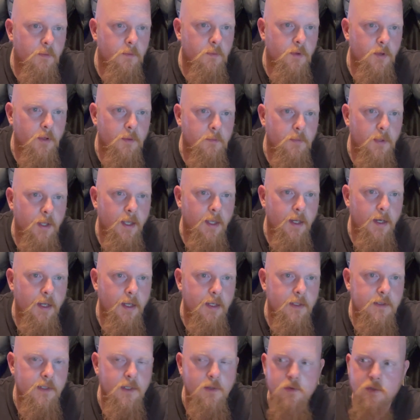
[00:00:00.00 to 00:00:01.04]

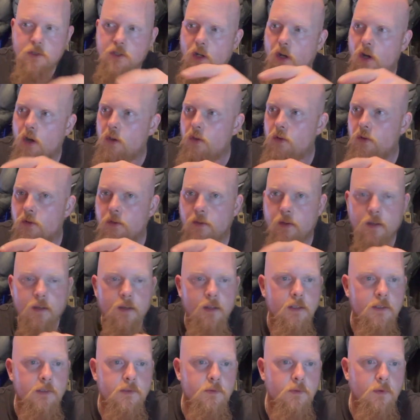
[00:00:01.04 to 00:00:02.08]
badass. He was taller than
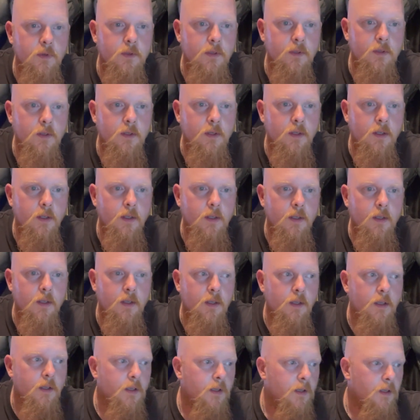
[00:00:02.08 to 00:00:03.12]
this one,
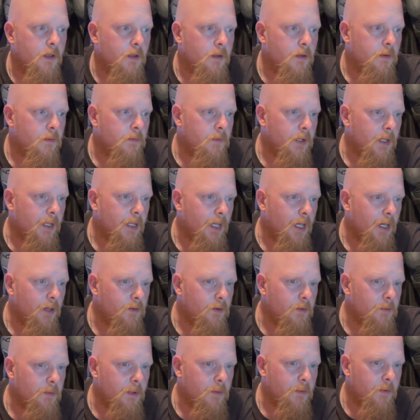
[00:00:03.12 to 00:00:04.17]
but I can't
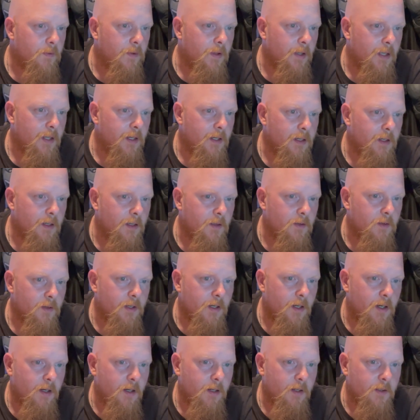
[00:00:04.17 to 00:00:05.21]
remember if they had any other
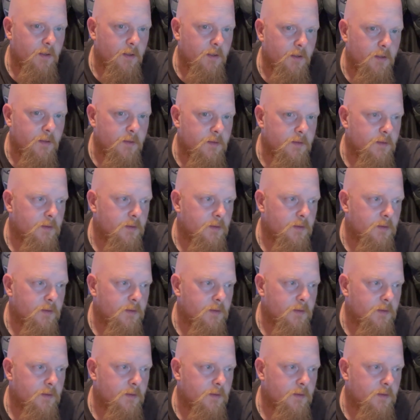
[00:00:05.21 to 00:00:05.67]
characters.